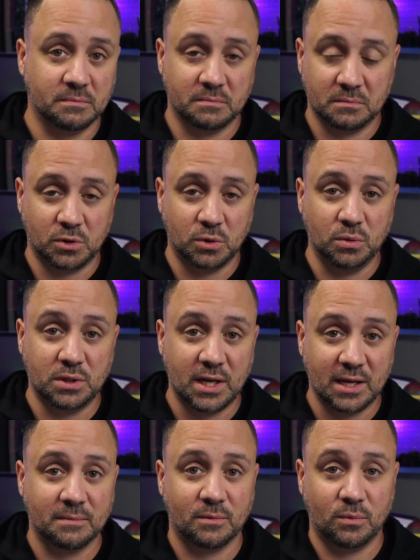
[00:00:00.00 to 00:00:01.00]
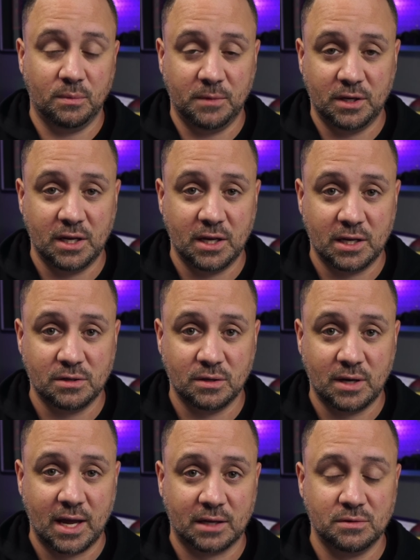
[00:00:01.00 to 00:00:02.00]
Do take remediation
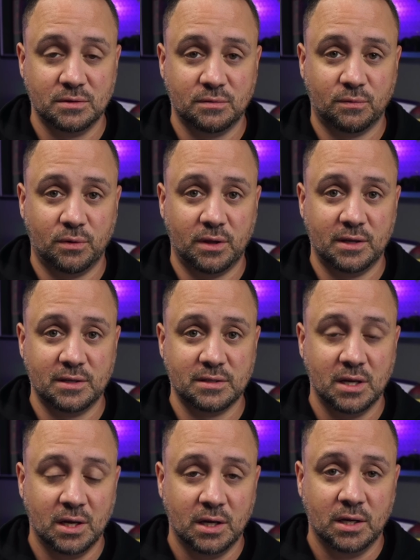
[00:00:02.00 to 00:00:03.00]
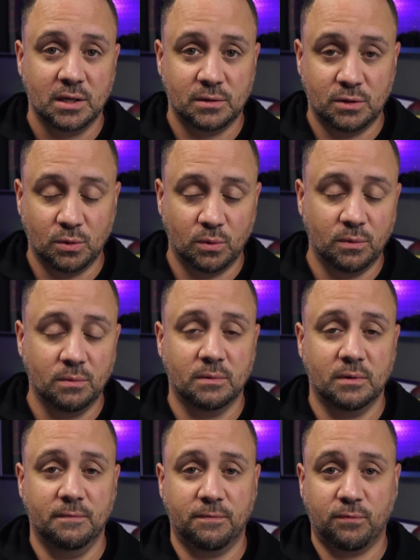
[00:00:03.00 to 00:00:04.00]
actions for this. Do
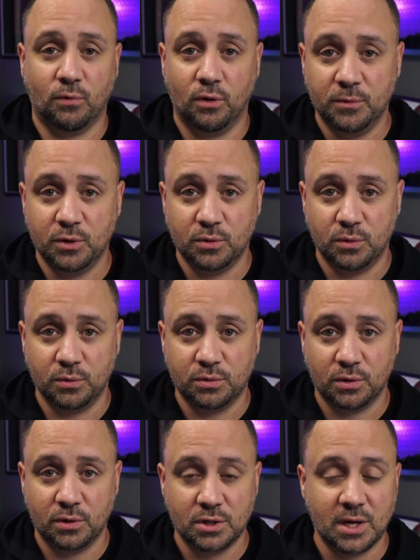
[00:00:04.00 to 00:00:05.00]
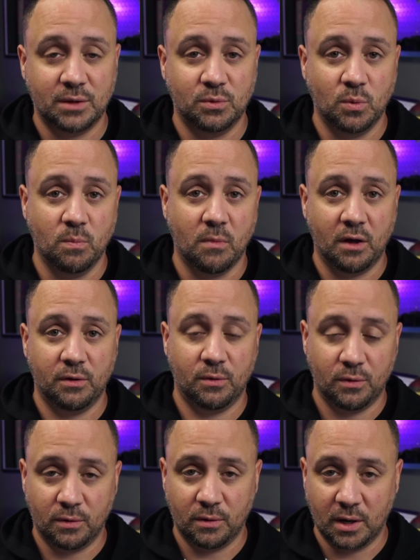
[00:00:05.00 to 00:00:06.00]
inform your users and do
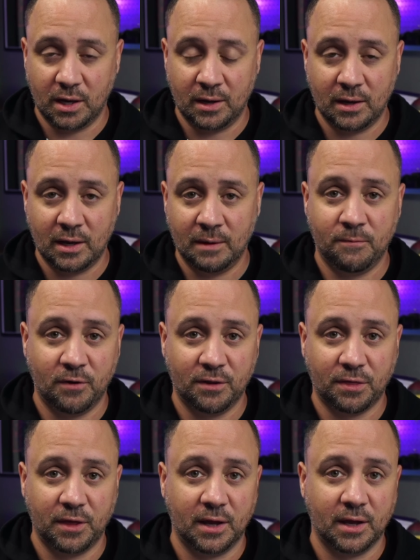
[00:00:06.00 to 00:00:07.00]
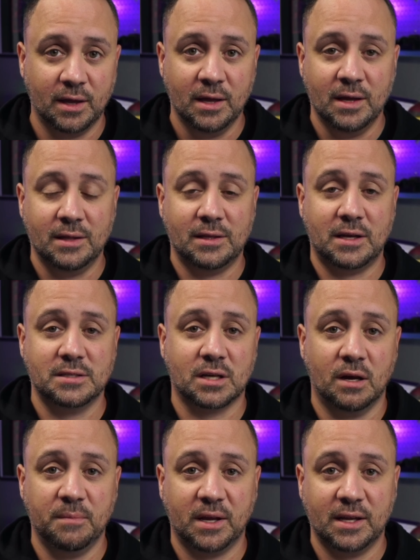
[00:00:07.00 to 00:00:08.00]
monitor everything that is
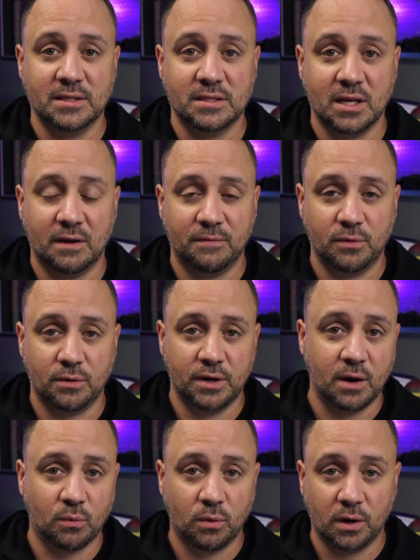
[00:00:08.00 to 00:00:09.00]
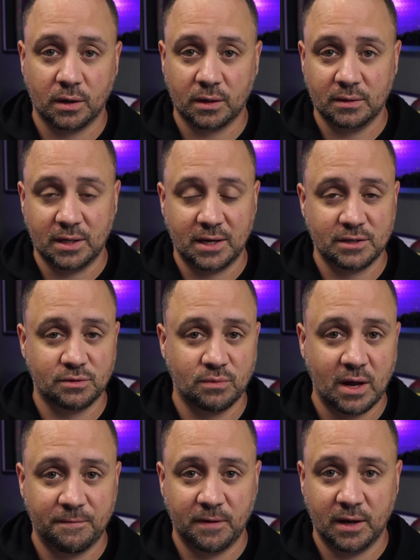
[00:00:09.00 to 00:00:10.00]
coming inside of your network, DNS
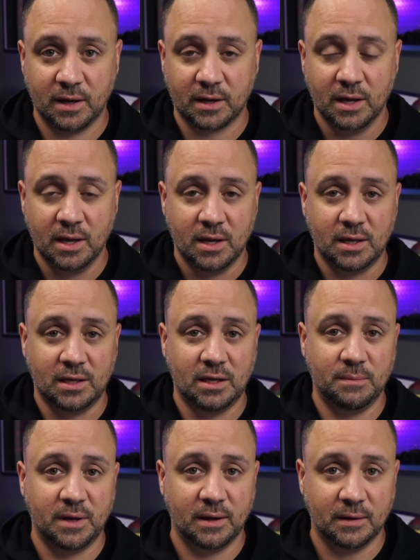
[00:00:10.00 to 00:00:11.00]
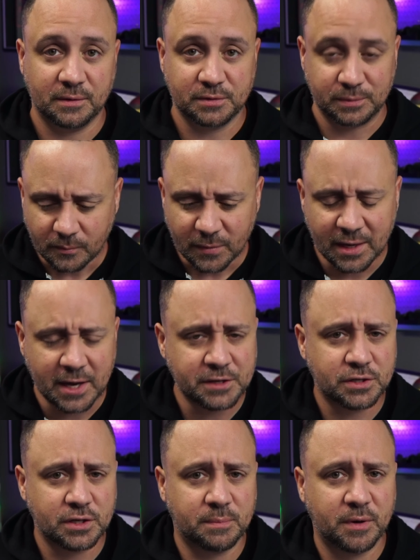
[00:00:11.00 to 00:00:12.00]
traffic, emails,
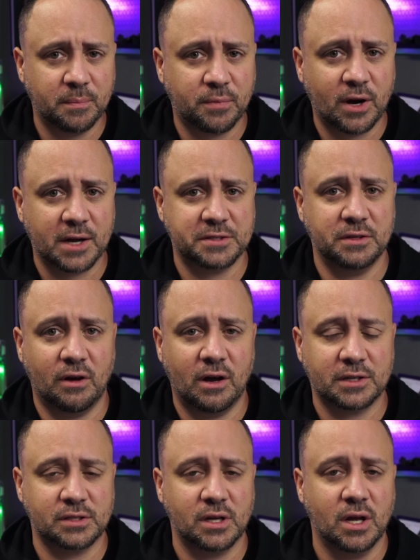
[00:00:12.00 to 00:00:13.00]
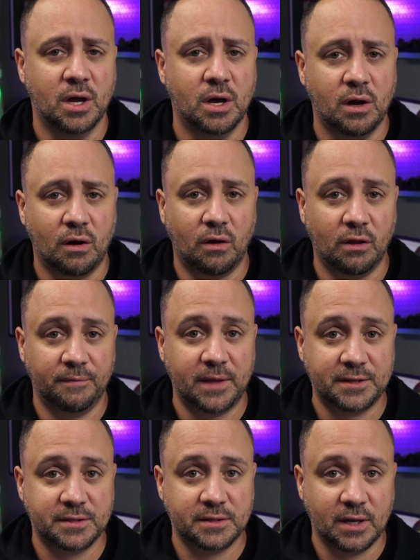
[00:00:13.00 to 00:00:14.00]
HTTP proxy logs, all of
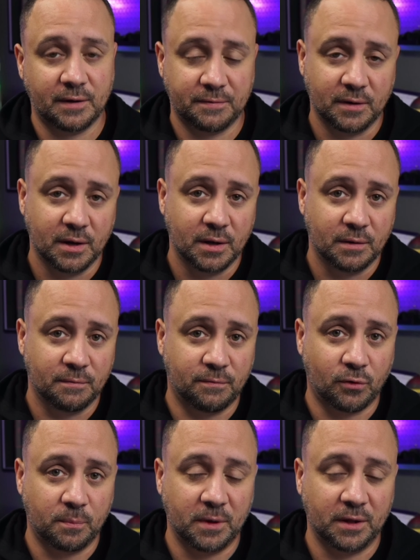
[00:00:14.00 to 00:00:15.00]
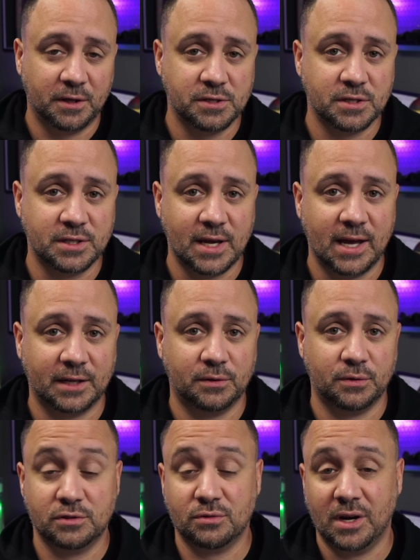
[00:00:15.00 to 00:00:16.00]
that stuff for malicious
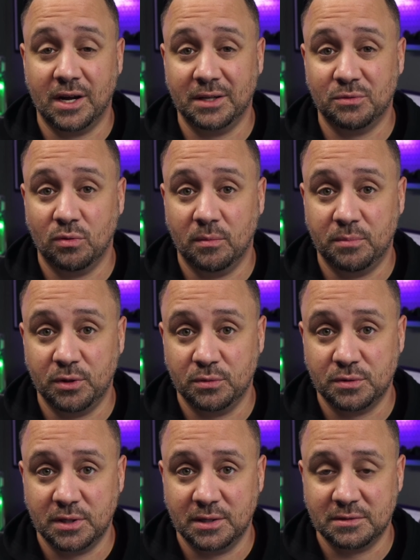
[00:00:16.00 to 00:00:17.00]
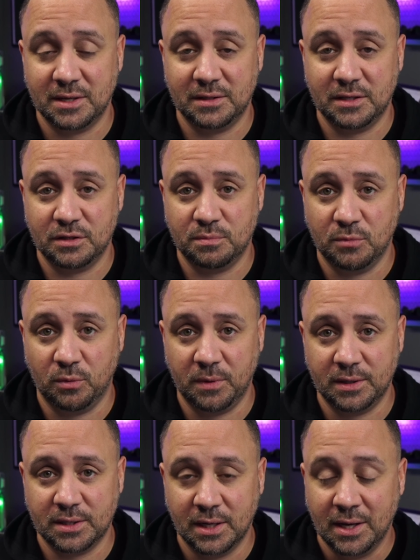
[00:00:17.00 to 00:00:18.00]
actors trying to abuse this at this
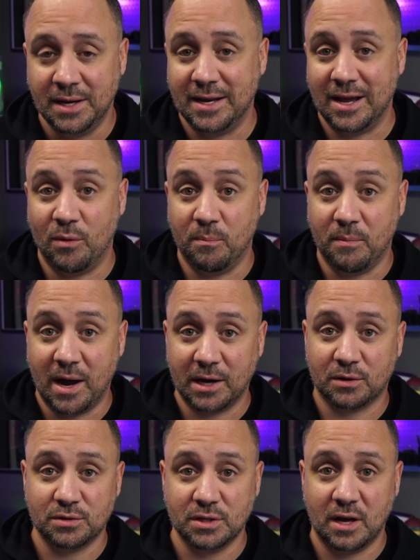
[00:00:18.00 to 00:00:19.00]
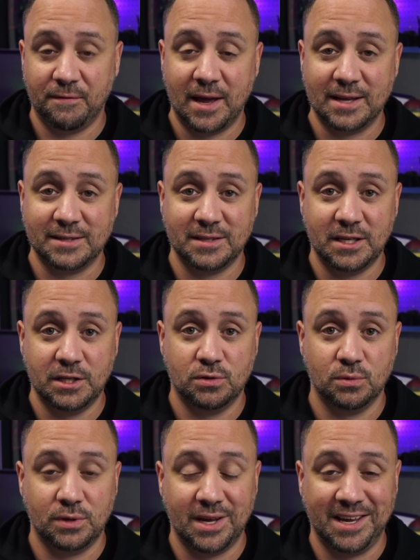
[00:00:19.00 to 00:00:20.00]
moment. Now, Microsoft has
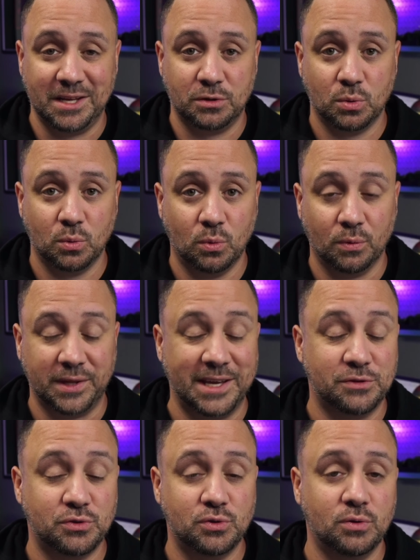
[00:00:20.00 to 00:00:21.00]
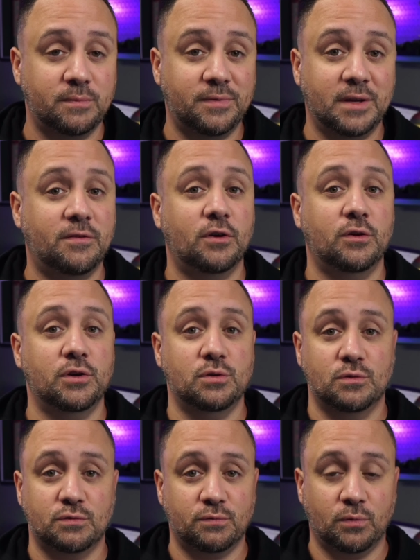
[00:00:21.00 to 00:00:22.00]
issued a tool that should be very
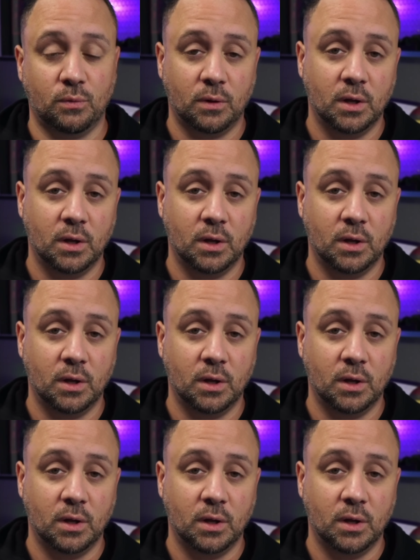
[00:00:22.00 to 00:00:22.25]
useful